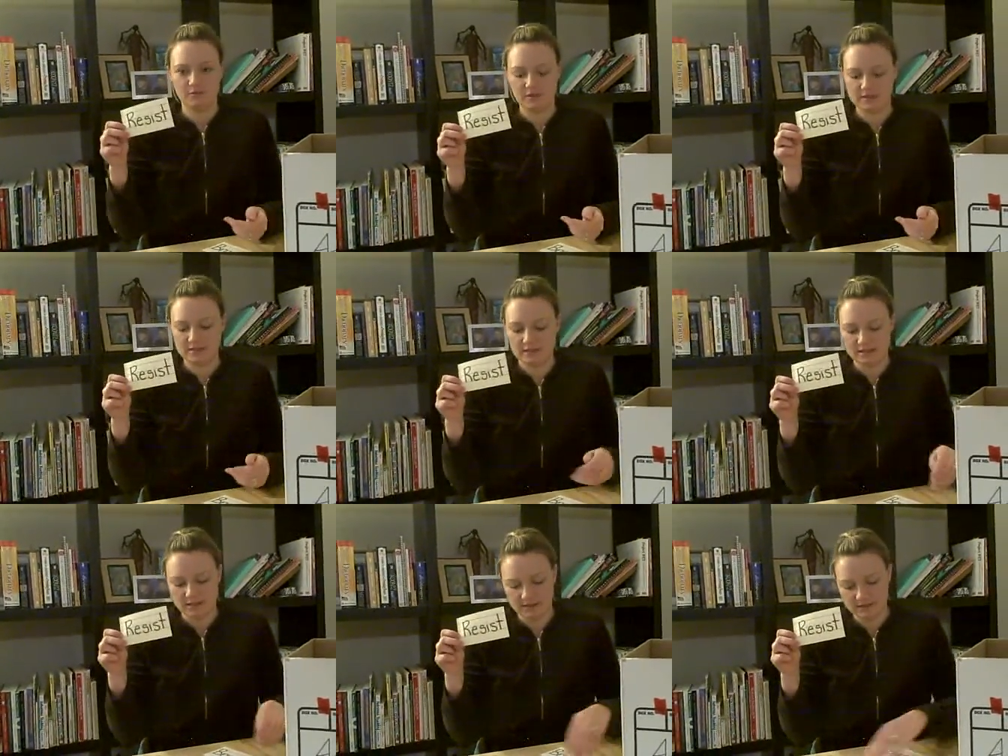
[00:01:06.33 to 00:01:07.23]

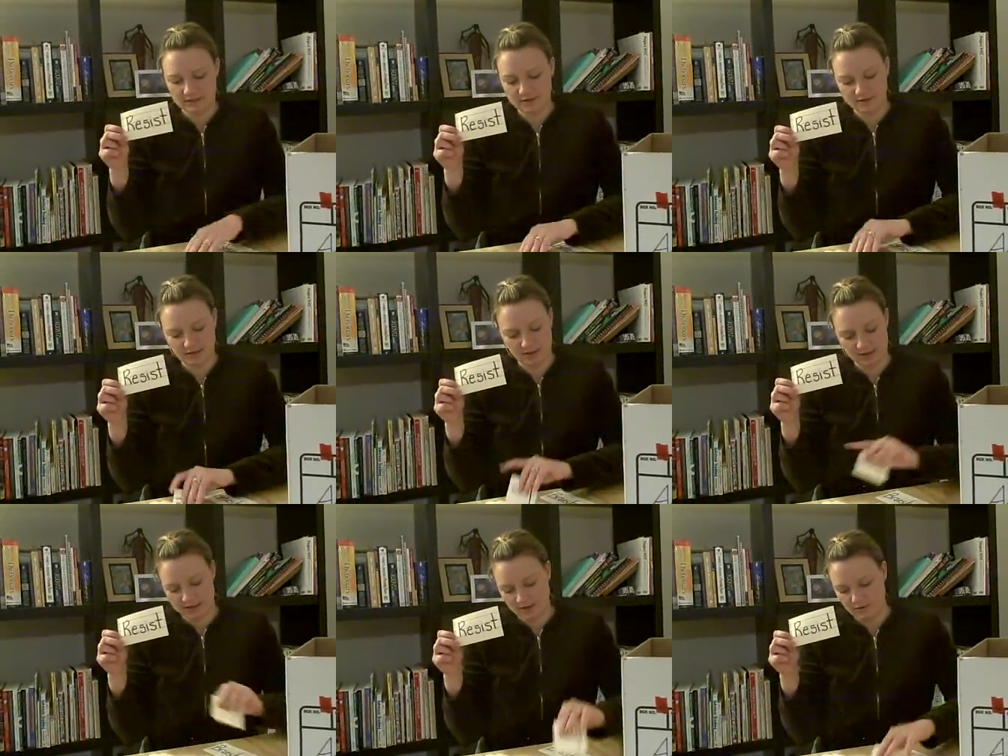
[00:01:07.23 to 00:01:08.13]
resist. I
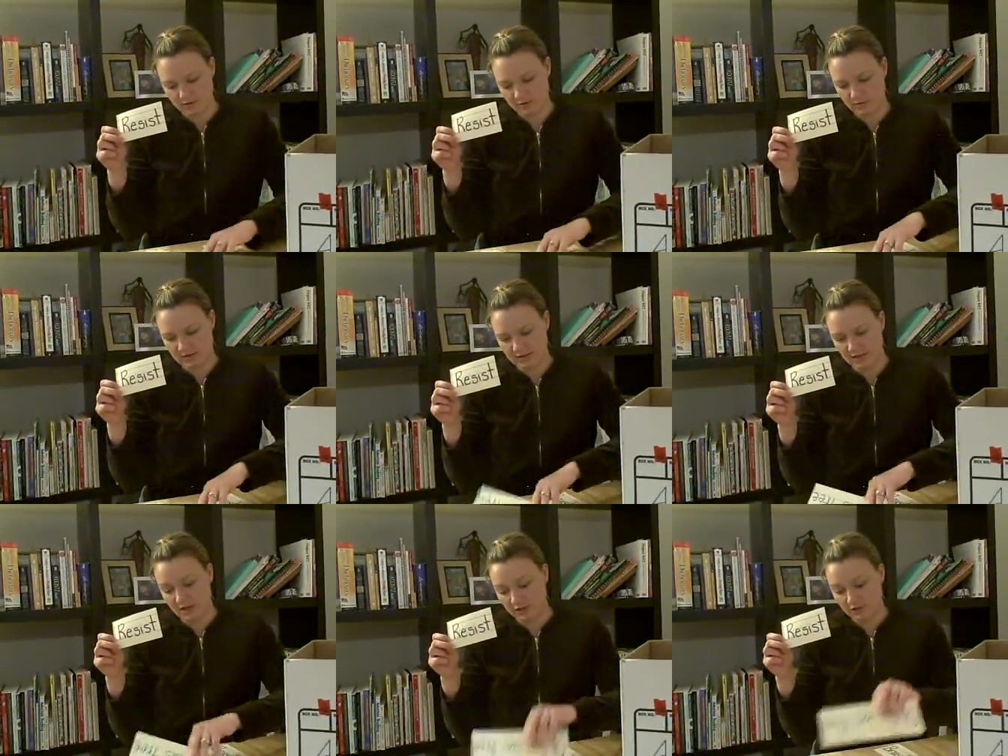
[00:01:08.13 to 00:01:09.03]
think that goes with a
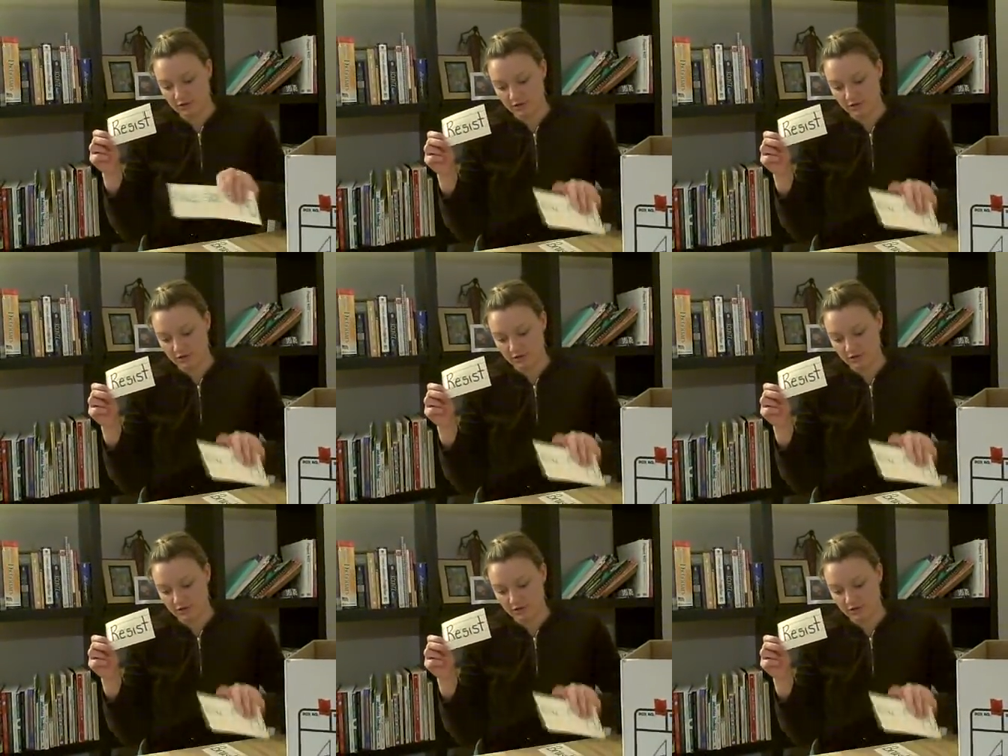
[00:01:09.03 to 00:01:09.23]
color